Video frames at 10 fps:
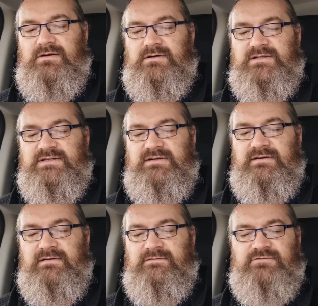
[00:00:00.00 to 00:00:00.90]

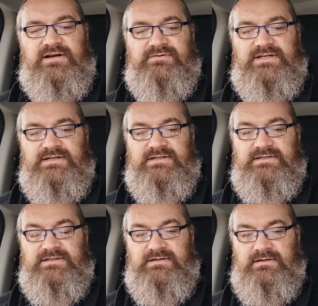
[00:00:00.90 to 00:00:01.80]
oxen for our
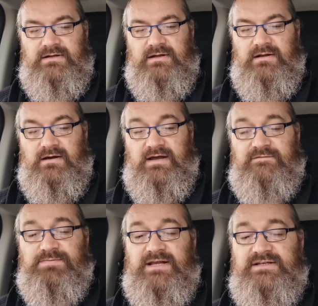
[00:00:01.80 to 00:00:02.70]
dinners. I
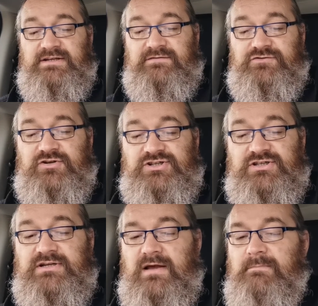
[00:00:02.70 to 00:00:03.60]
have plenty of treasures,